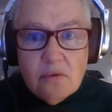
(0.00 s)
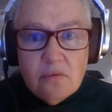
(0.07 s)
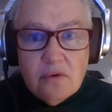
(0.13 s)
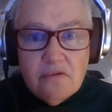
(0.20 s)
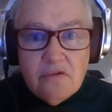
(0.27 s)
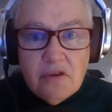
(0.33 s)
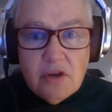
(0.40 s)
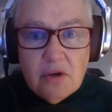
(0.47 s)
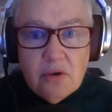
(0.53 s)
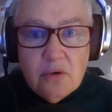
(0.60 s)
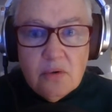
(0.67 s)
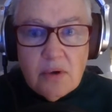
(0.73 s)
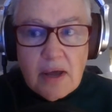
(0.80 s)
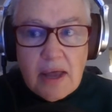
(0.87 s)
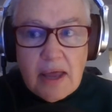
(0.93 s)

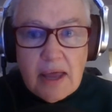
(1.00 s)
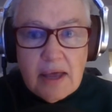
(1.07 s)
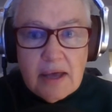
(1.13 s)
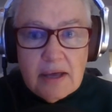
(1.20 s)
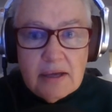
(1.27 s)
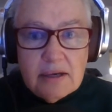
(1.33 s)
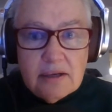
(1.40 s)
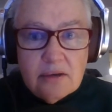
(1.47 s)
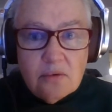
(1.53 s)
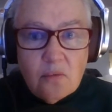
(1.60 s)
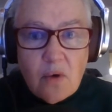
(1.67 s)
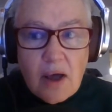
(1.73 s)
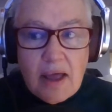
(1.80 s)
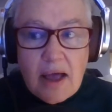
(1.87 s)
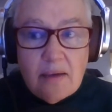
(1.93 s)
review and
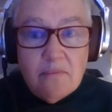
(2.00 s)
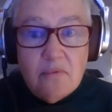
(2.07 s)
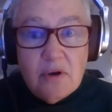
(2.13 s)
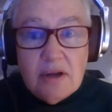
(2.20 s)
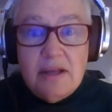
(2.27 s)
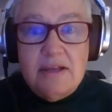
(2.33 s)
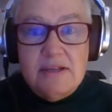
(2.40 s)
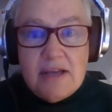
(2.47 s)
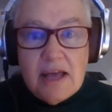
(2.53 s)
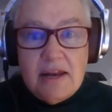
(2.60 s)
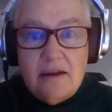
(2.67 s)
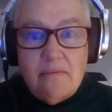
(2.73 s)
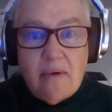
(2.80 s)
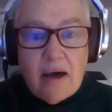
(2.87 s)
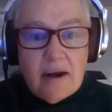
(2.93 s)
why I'm really
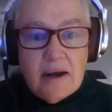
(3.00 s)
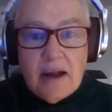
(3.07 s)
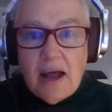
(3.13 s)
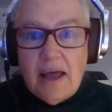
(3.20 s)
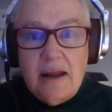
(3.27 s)
excited about it.